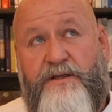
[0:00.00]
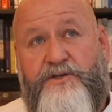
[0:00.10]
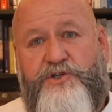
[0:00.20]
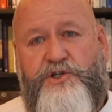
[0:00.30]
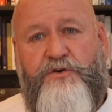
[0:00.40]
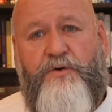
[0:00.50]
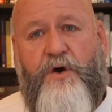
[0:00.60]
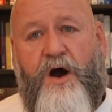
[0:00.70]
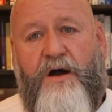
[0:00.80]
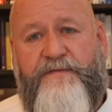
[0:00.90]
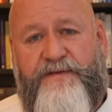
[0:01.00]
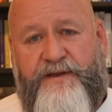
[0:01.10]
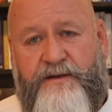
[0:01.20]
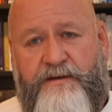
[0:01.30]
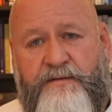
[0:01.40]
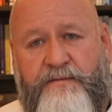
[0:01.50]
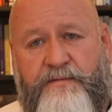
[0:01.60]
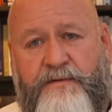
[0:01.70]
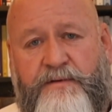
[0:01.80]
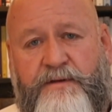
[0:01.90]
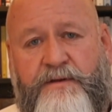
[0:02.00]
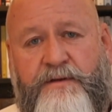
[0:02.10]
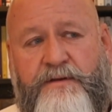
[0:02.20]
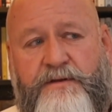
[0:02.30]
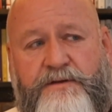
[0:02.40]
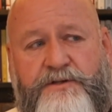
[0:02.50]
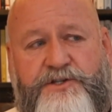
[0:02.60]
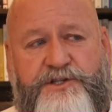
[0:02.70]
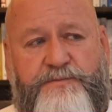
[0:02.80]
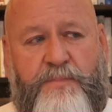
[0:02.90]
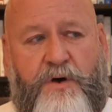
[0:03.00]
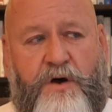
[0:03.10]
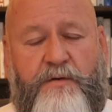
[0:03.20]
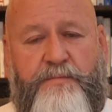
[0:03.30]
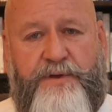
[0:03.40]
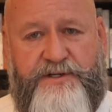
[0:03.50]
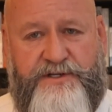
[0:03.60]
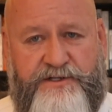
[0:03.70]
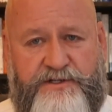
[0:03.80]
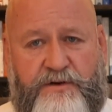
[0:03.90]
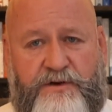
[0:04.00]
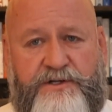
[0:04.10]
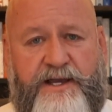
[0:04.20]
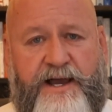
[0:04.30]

too often small business owners,